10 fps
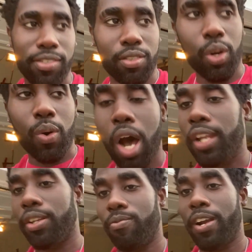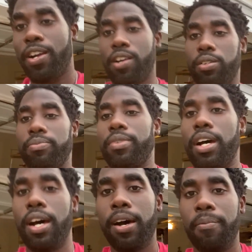throw on the rear
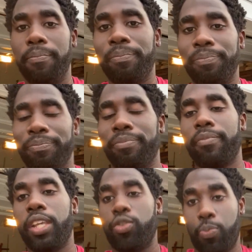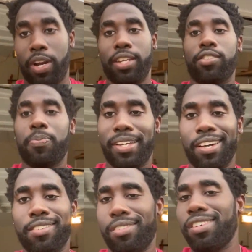springs
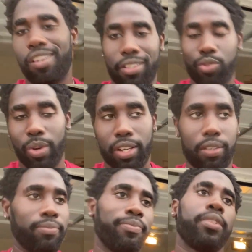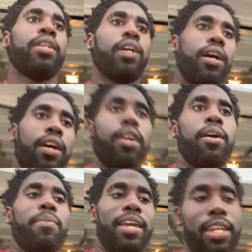because, you know, it's quicker.
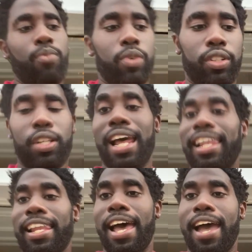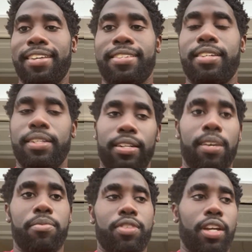And then we'll do that last.
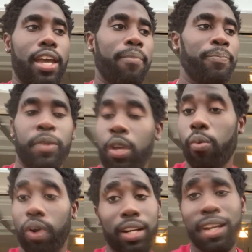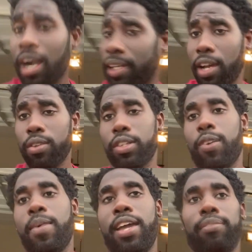So yeah, we're gonna knock it out though,
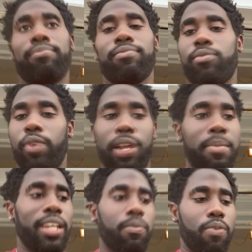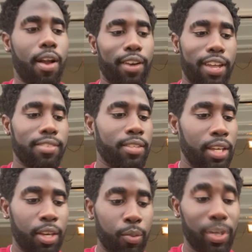man. We're making progress.
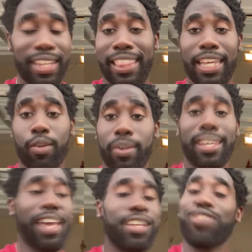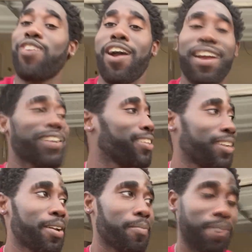We didn't think we'd get this far,
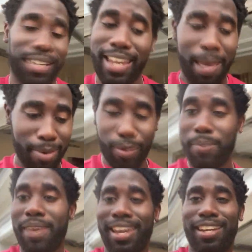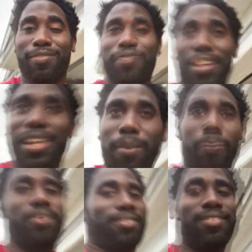but damn it, we made it. Philip,
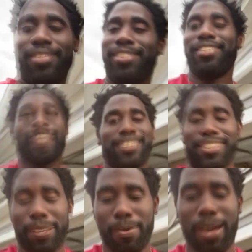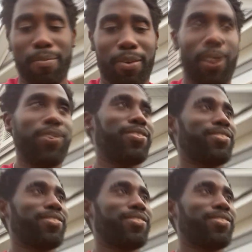come on, bro.